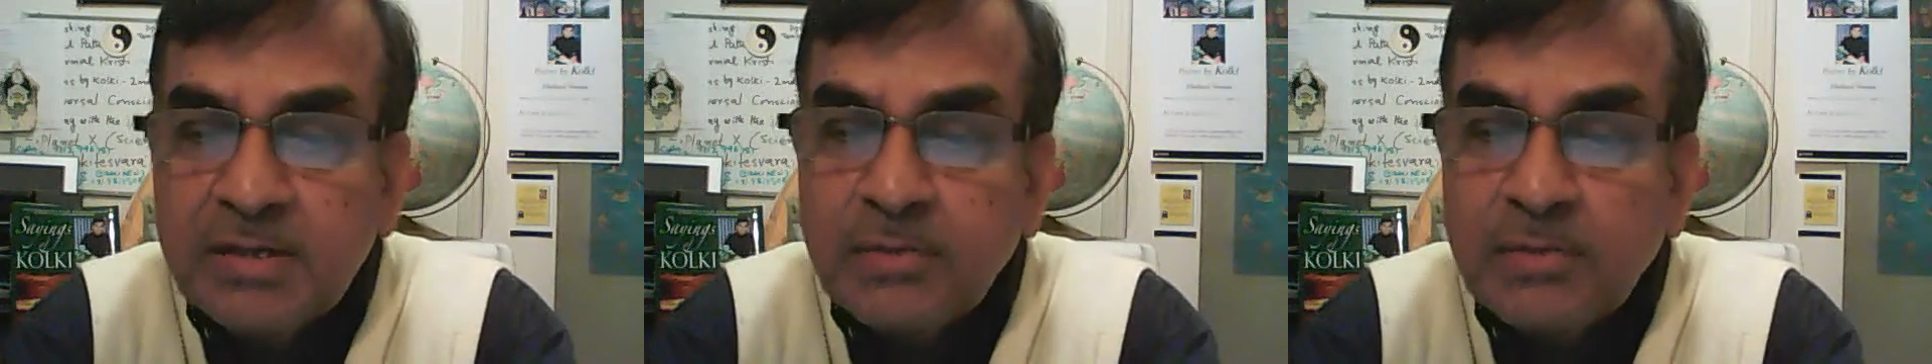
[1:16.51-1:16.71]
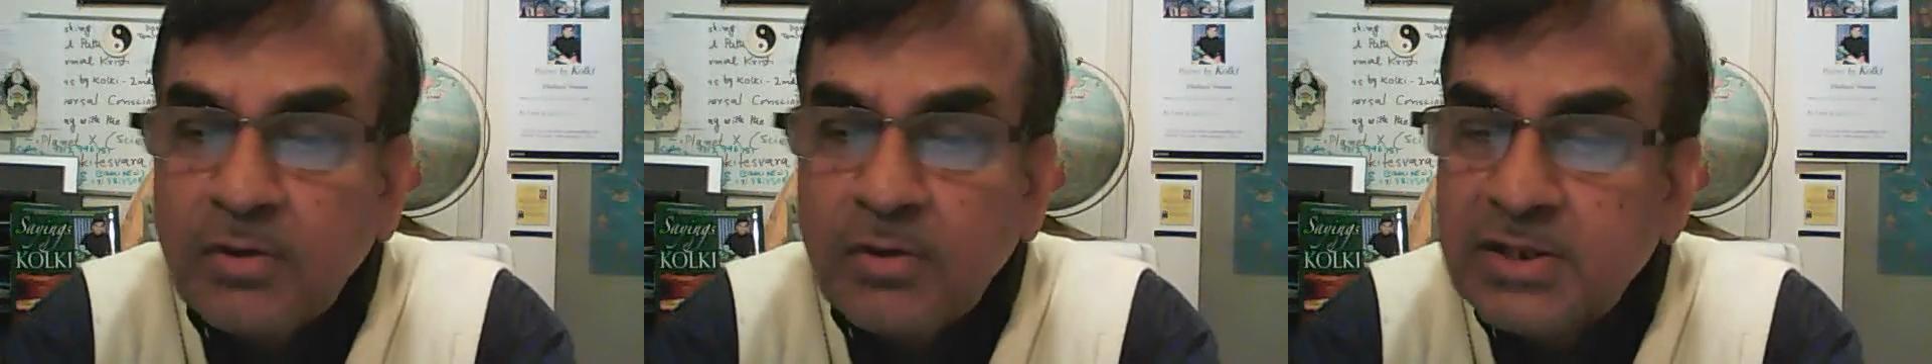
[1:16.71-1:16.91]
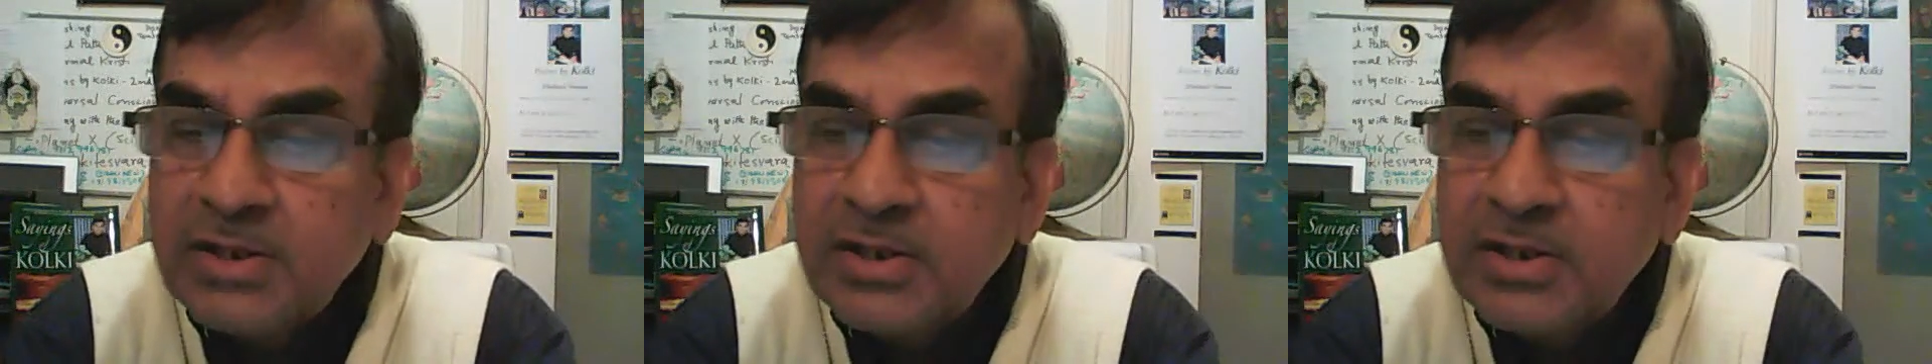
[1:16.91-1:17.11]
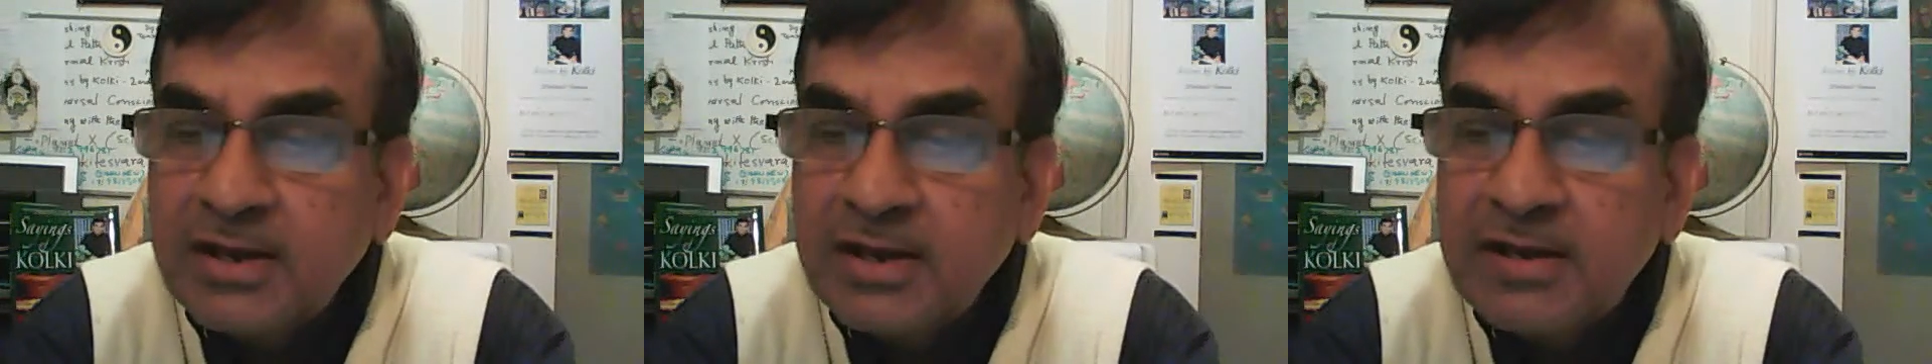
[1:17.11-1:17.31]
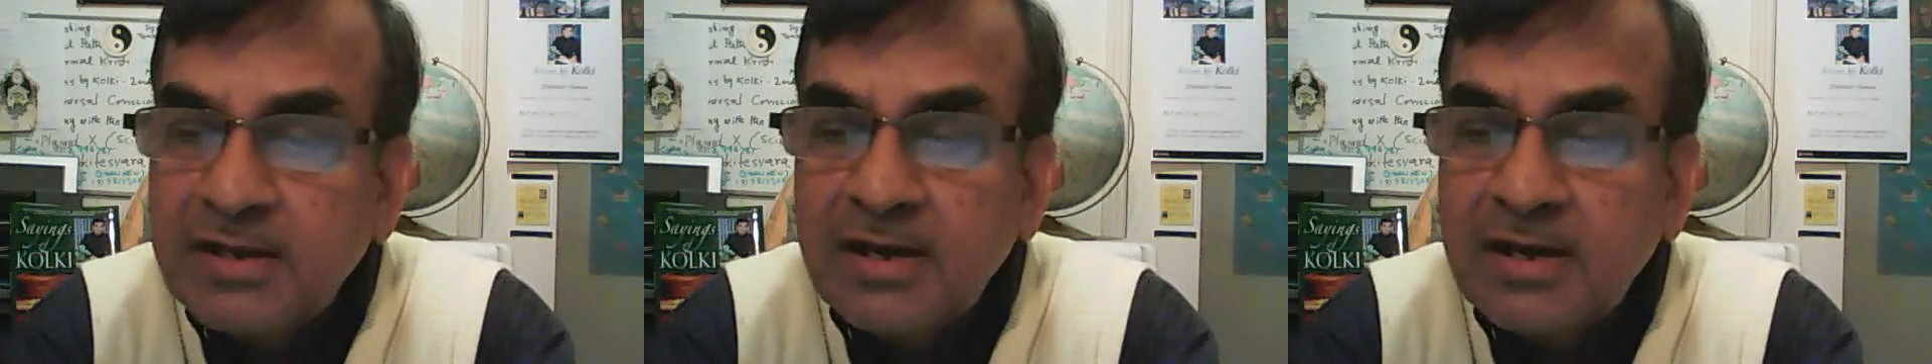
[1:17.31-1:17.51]

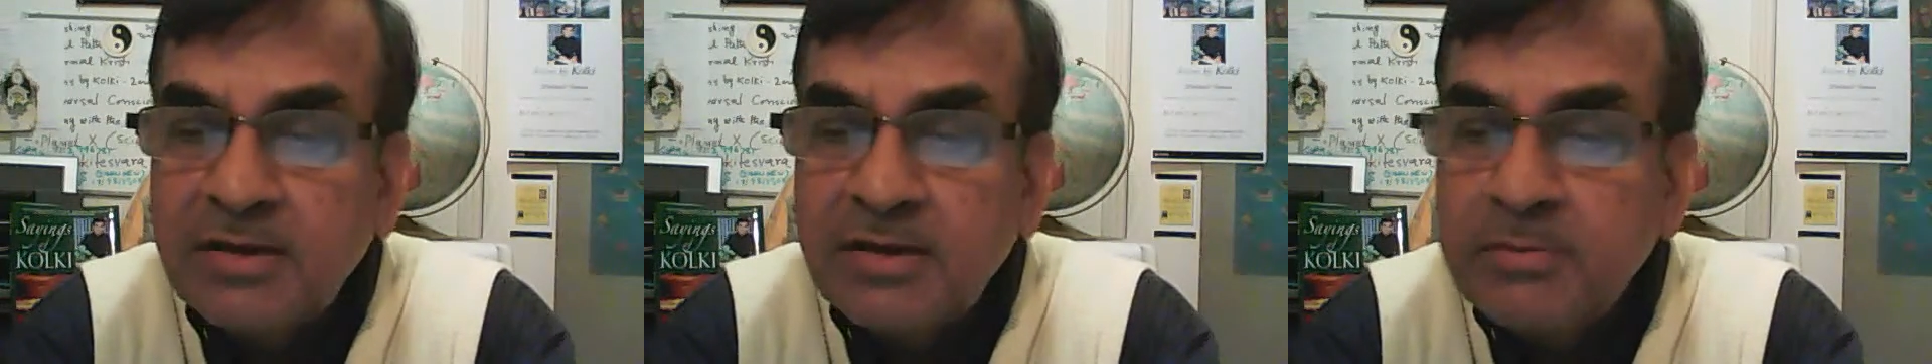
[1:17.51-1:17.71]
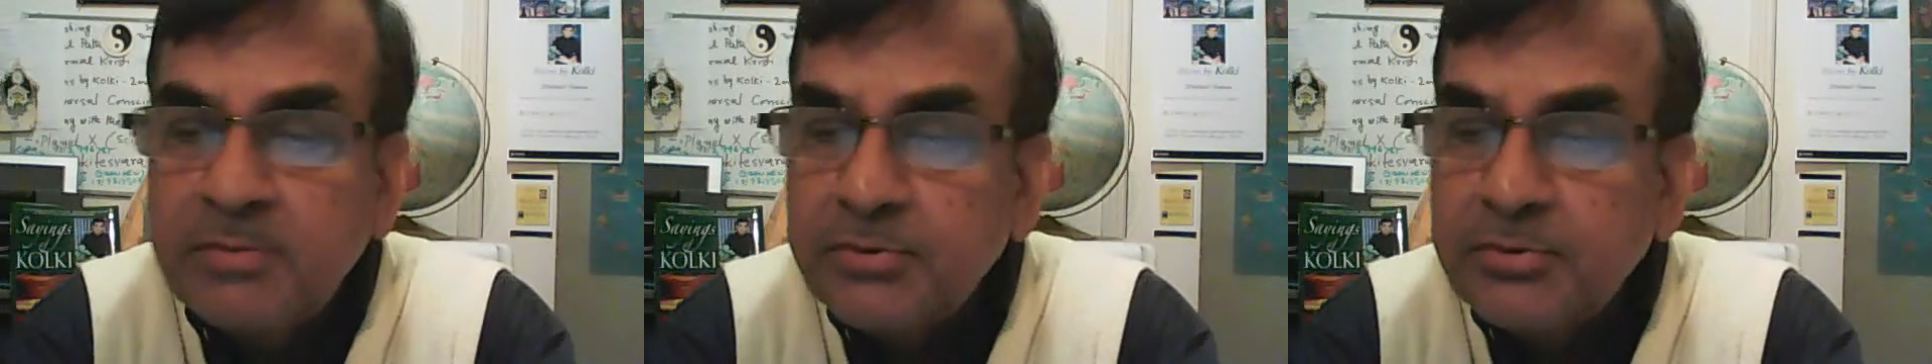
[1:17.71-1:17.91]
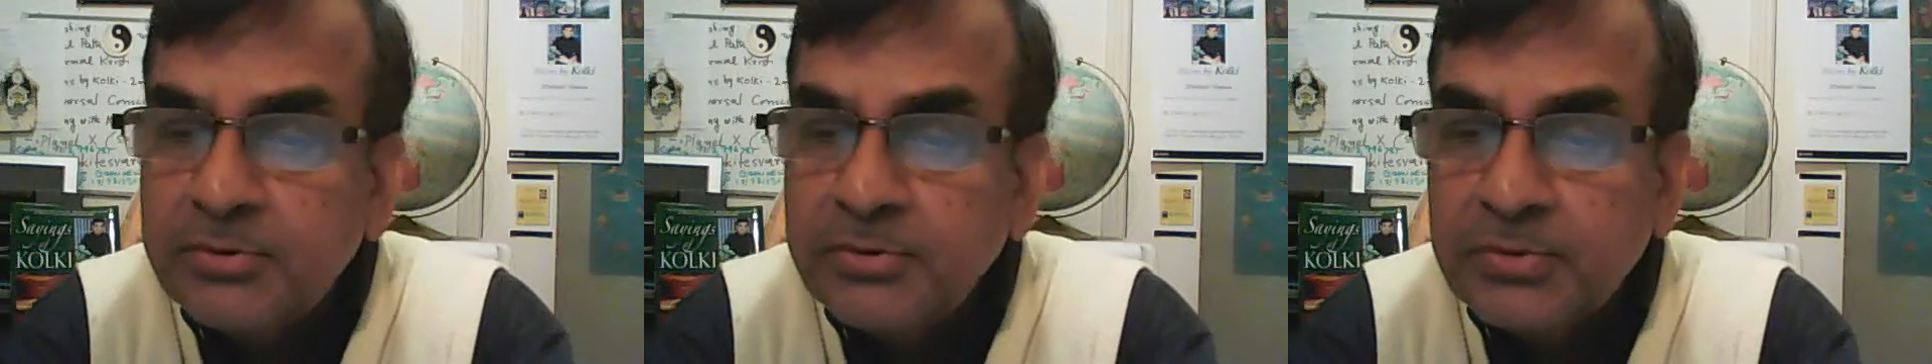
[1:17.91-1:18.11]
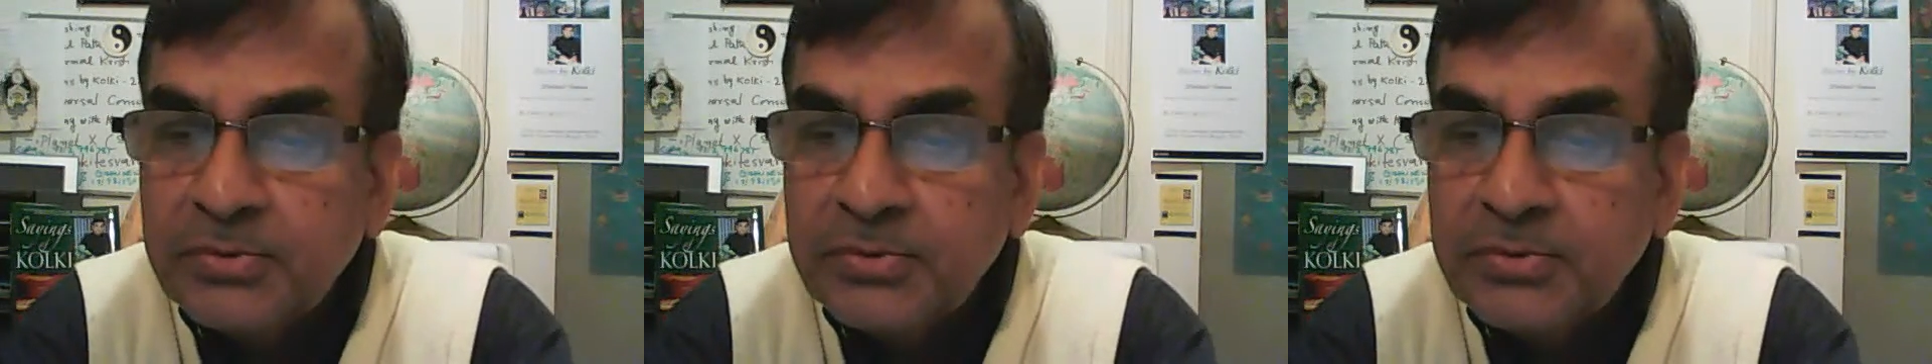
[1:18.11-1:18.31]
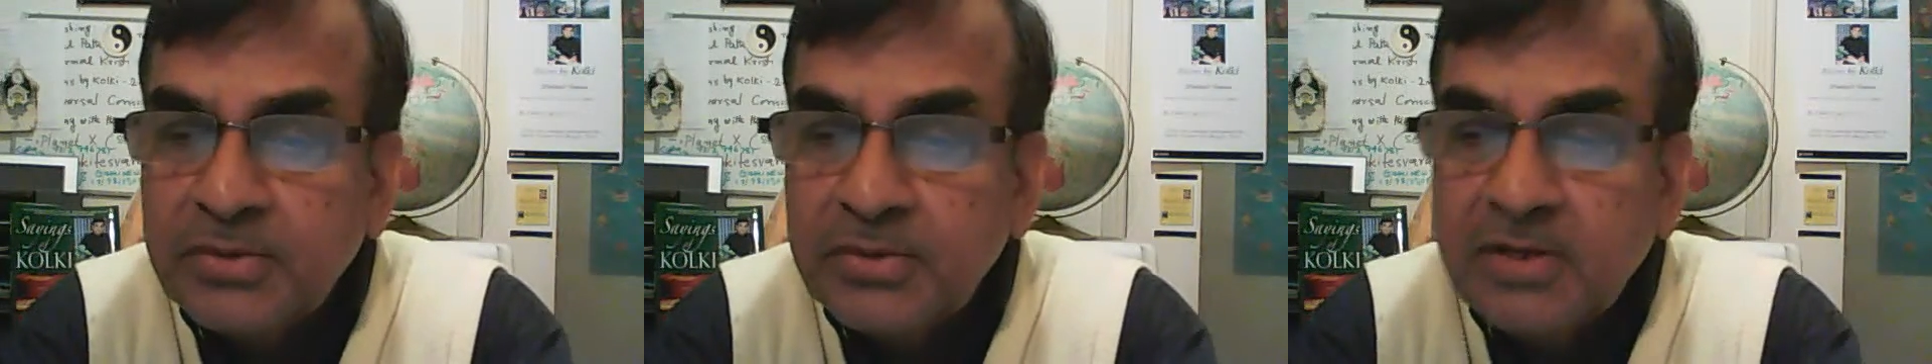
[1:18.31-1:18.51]
pro-Israeli are immune
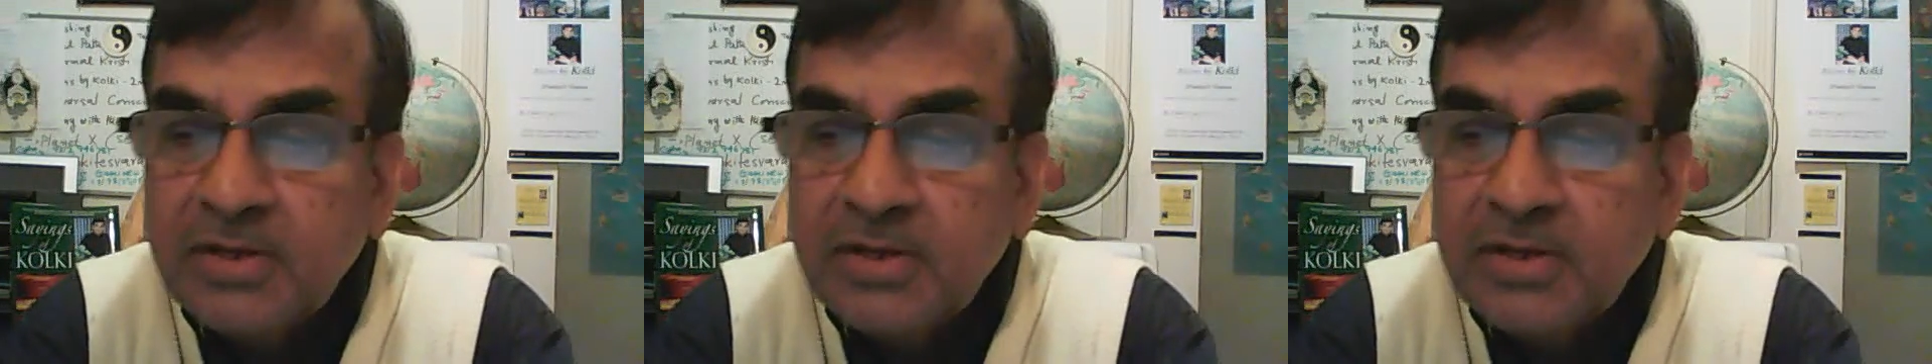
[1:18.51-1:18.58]
to